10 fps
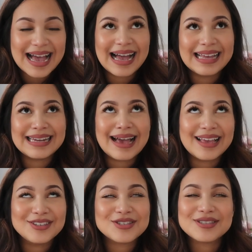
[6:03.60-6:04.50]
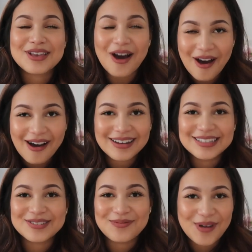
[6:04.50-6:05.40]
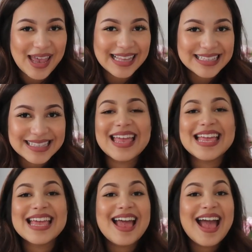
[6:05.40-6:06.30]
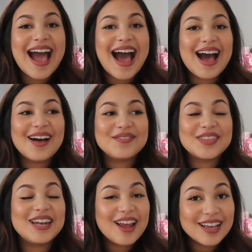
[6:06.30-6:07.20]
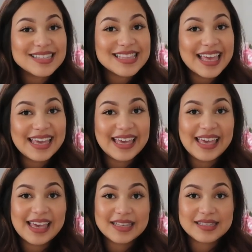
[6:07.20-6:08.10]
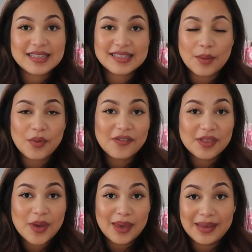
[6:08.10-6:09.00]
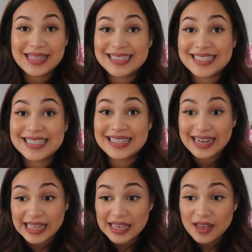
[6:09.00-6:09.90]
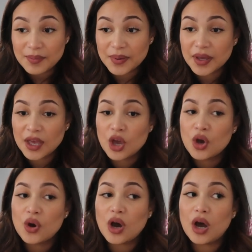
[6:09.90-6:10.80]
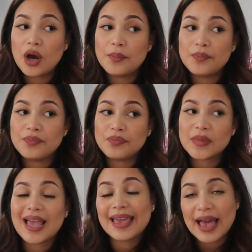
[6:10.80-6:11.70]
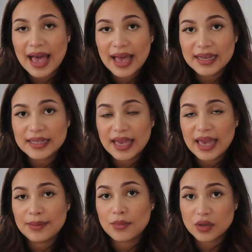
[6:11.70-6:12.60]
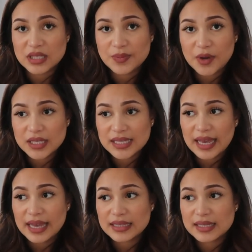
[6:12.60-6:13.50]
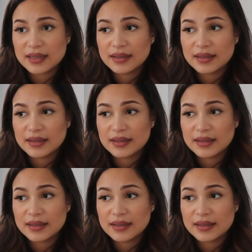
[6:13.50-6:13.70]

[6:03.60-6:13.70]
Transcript: and I just can't wait. The last thing is somewhere for the baby to sleep. I had a Moses basket